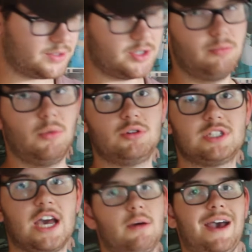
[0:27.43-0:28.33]
so
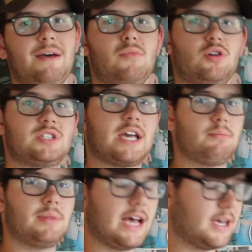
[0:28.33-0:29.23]
multicam and
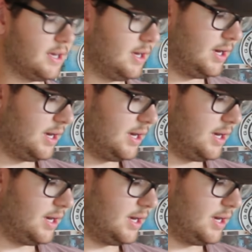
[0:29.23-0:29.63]
multicam black.